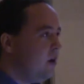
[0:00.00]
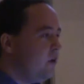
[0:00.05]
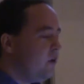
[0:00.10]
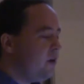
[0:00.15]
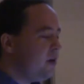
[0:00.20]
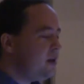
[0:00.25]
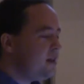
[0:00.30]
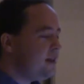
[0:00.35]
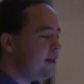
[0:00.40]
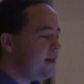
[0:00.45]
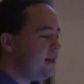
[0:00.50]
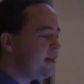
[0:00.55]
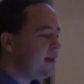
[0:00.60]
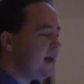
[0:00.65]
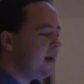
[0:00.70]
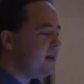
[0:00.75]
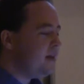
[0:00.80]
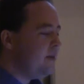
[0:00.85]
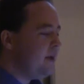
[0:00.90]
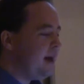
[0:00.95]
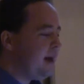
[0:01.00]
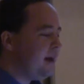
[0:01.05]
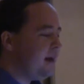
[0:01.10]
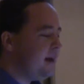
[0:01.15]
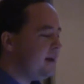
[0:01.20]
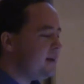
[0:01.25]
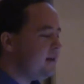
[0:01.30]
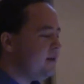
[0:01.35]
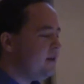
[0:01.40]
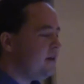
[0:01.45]
which is designed to make it
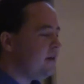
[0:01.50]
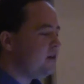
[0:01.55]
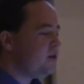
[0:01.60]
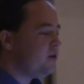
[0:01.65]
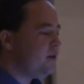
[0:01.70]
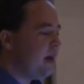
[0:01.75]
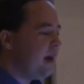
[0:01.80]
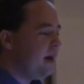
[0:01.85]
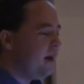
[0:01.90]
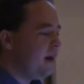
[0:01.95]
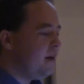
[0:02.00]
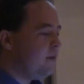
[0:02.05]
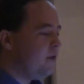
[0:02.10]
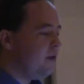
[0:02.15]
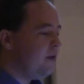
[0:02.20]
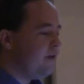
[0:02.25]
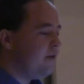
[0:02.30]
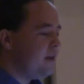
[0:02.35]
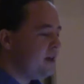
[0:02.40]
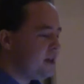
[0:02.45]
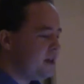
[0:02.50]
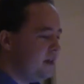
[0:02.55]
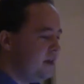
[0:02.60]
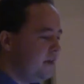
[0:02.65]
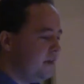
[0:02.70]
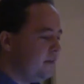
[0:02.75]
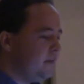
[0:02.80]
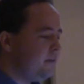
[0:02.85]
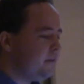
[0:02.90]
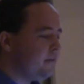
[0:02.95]
easier to train and more efficient.